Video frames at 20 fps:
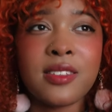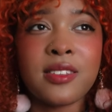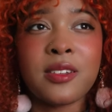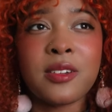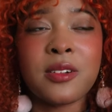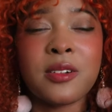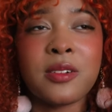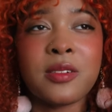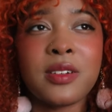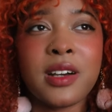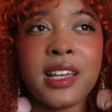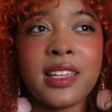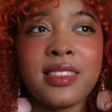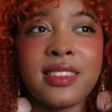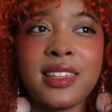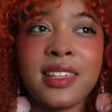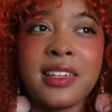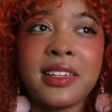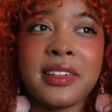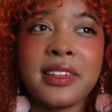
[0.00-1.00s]
So I
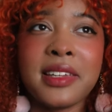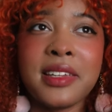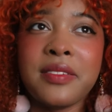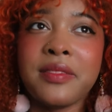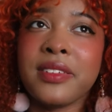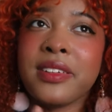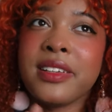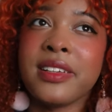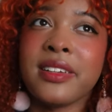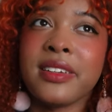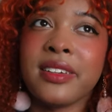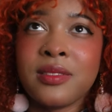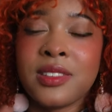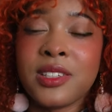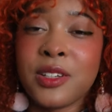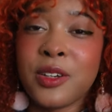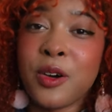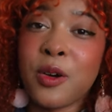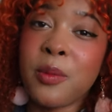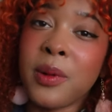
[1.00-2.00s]
think even
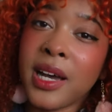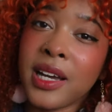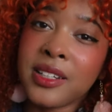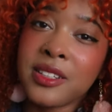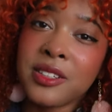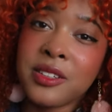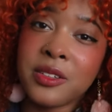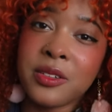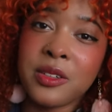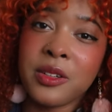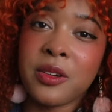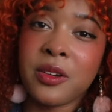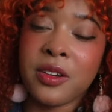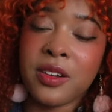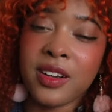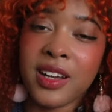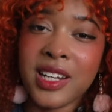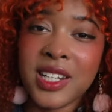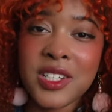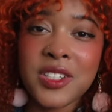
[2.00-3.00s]
to go back to
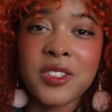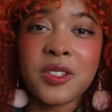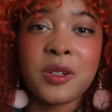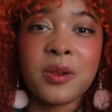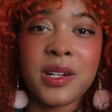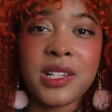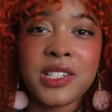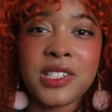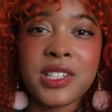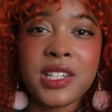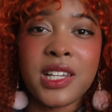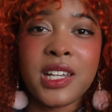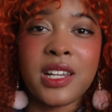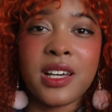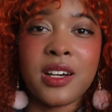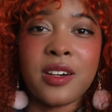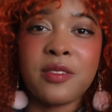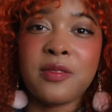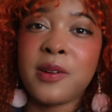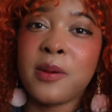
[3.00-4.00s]
your initial question
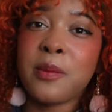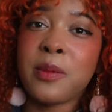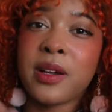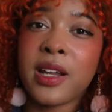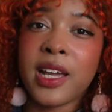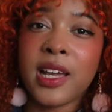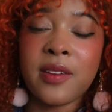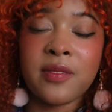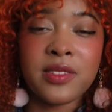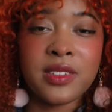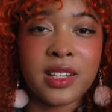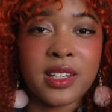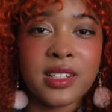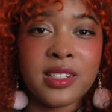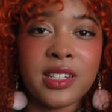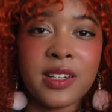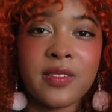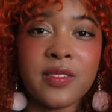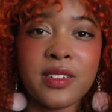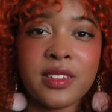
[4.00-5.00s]
of what would I have
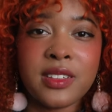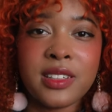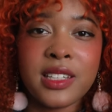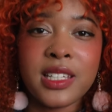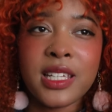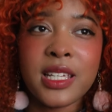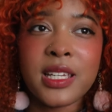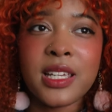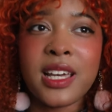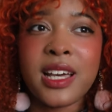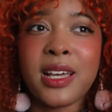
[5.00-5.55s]
done differently,